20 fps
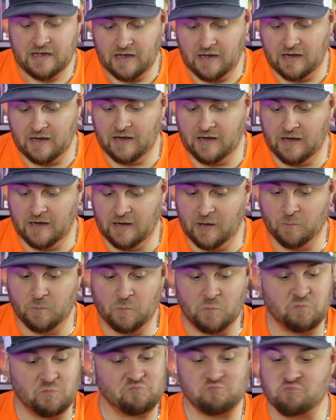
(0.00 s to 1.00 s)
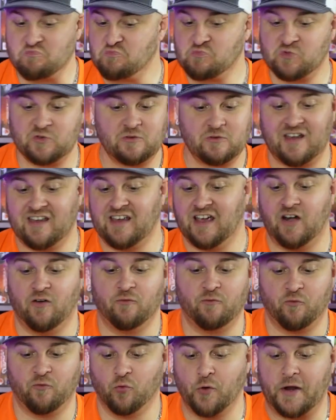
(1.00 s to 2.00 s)
kind
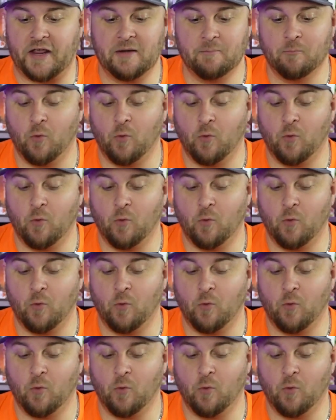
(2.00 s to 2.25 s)
of Rick and